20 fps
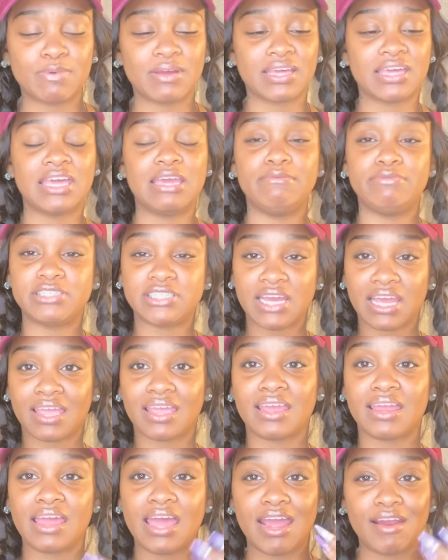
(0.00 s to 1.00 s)
but keep
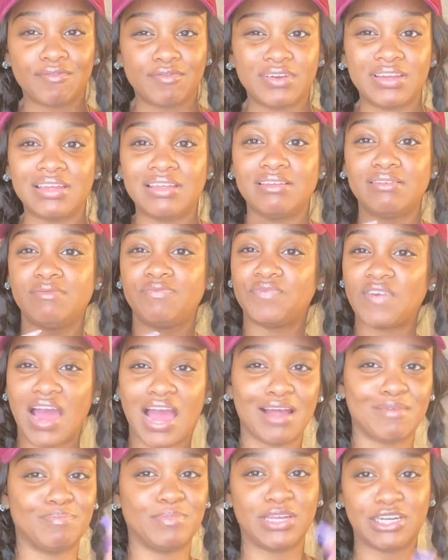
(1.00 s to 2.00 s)
checking every
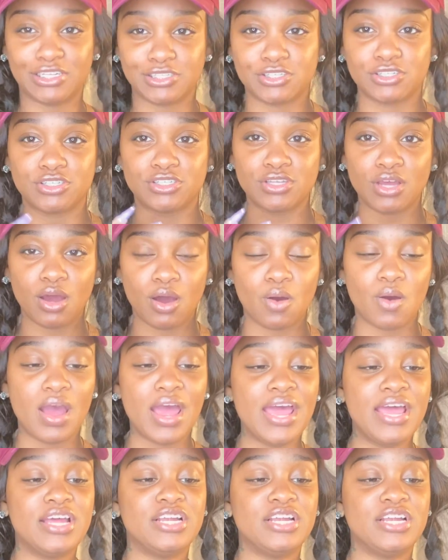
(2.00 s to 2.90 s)
5 minutes or so